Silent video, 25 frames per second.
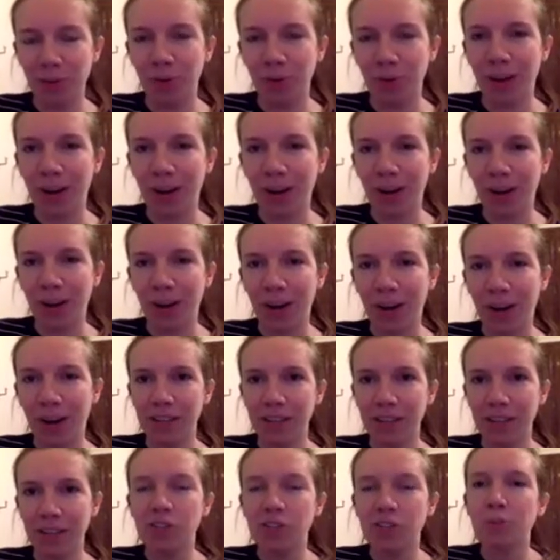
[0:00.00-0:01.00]
that you're kind
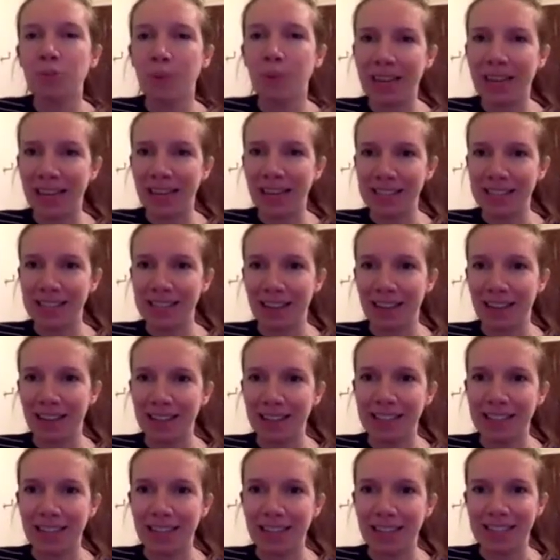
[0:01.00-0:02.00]
of stood by their
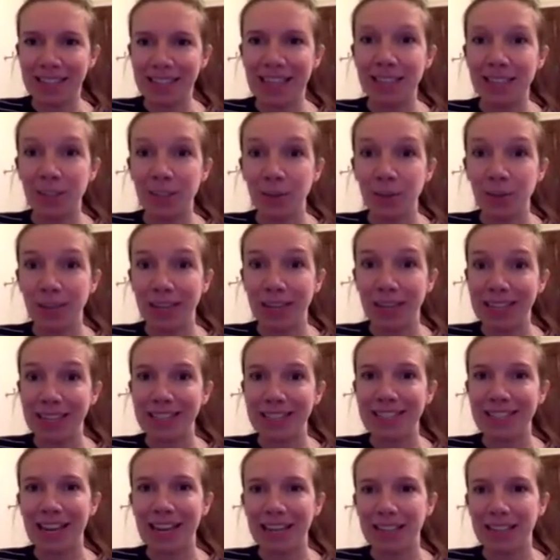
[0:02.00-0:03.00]
side as they're
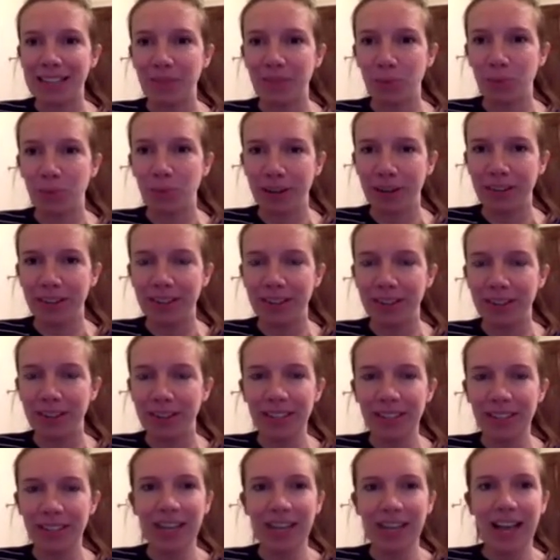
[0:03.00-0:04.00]
doing their detective work.